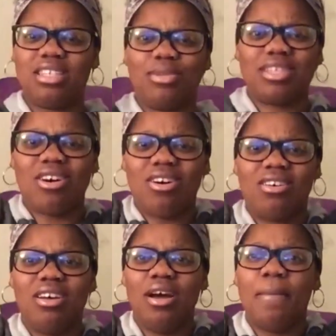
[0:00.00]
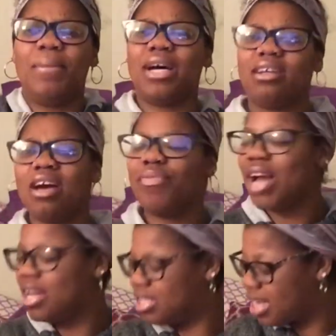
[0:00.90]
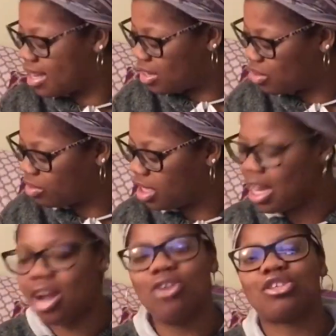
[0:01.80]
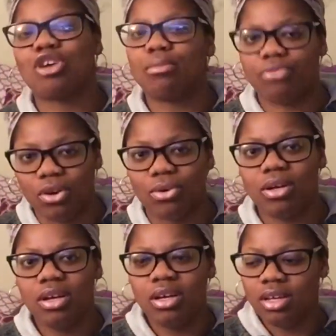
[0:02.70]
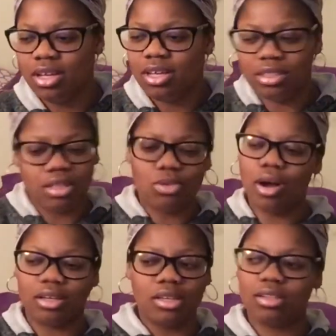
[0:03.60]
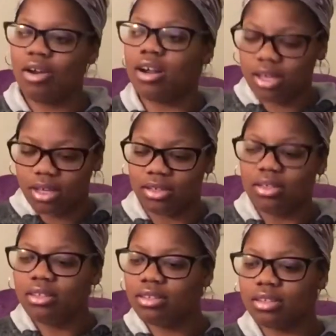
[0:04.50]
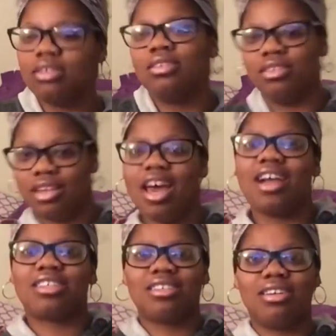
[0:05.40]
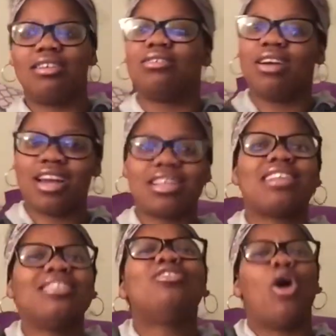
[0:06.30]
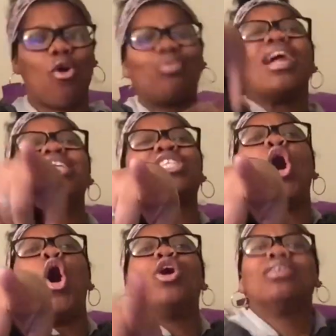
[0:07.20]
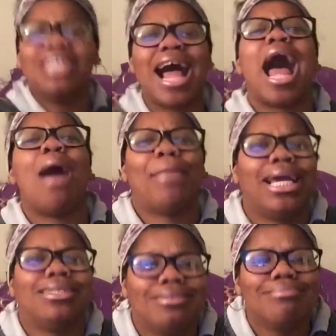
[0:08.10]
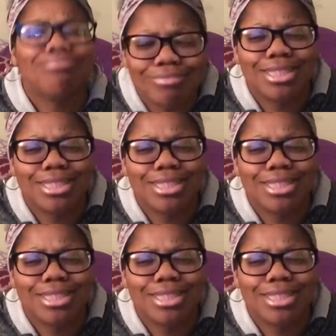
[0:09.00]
That's what it's called. But I forgot how to say it in Korean. I heard the song before. Kid, quack, kid, quack, kid. X, O, X, you know, that song. You know what I mean?